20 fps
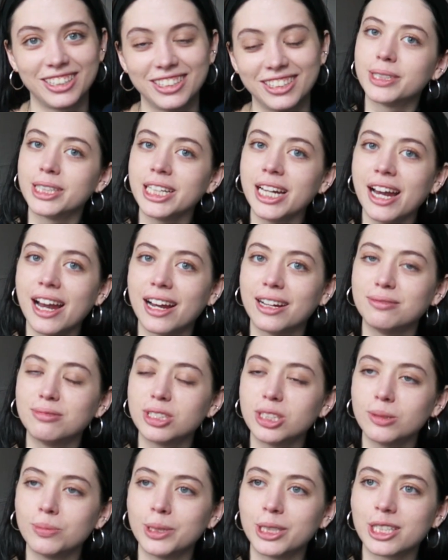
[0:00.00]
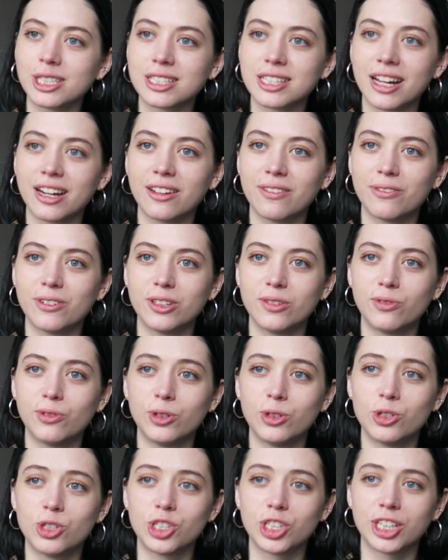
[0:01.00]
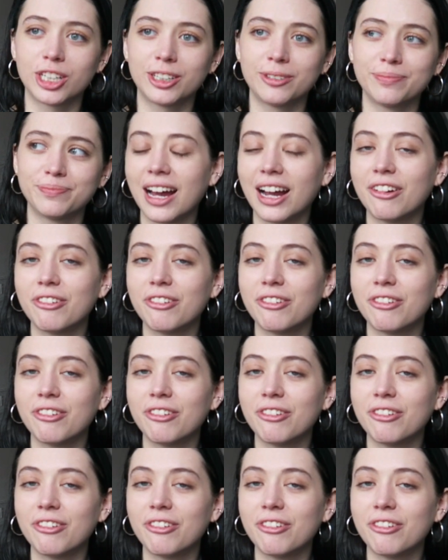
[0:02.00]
But yeah, I'm super excited for the future.